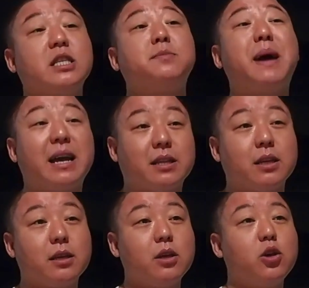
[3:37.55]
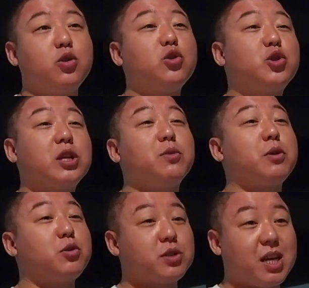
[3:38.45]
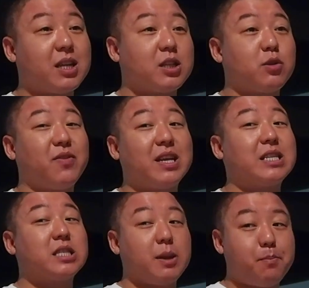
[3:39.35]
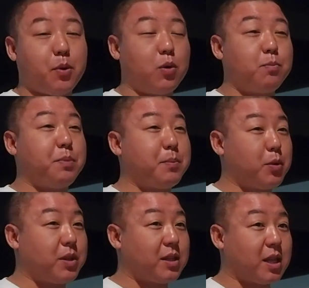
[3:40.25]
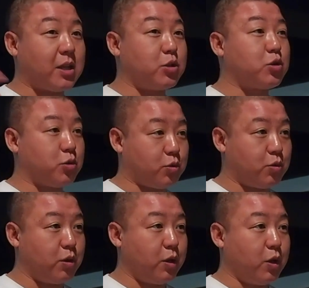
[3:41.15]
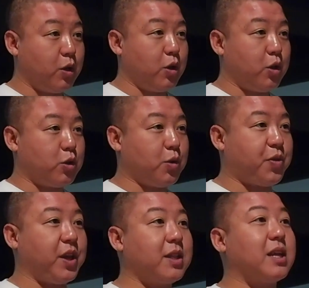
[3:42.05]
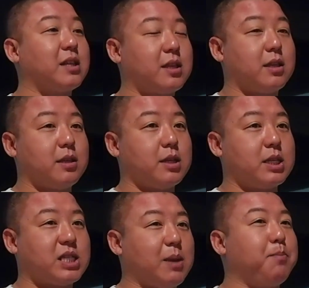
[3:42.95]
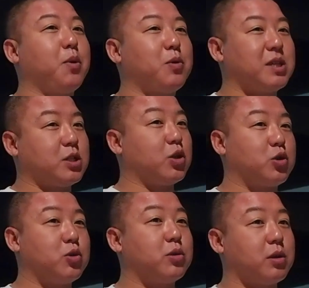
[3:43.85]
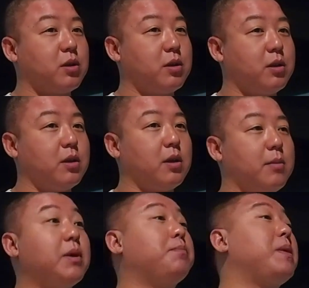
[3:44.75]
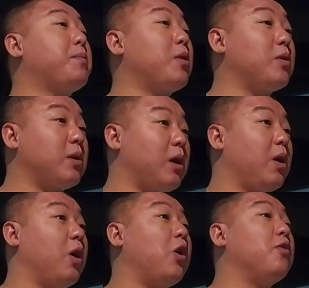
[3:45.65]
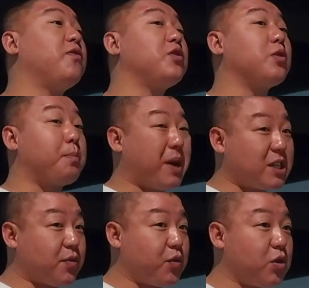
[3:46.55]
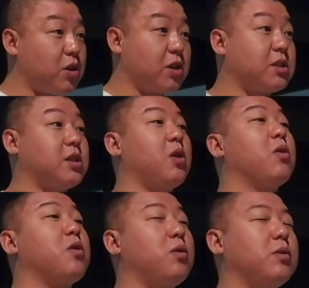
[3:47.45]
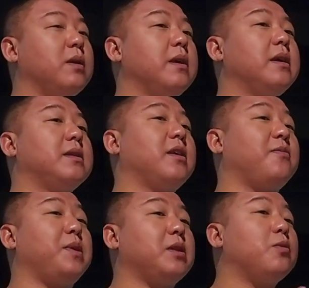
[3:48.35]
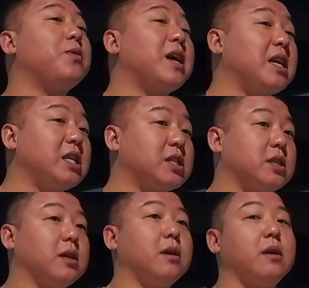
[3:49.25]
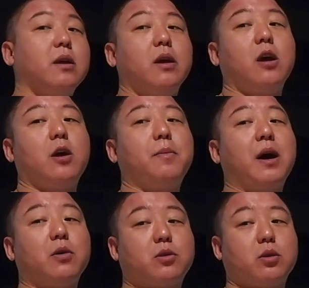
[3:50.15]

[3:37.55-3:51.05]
bad. Usually when you say that something is simple, people they tend to think that simple is not good. But people over the past few years in Hong Kong, there's been a race about